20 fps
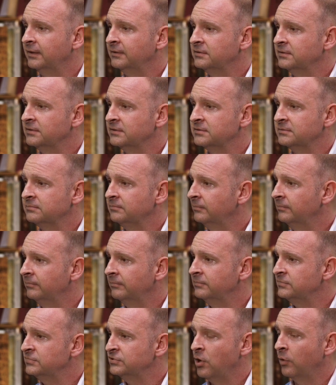just
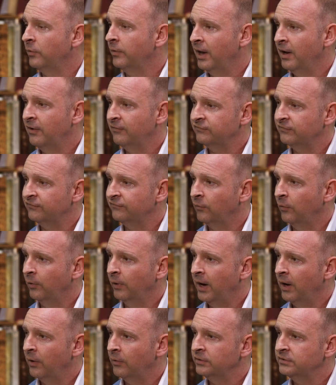zone out for
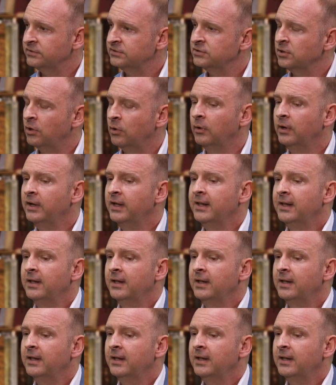4 hours. So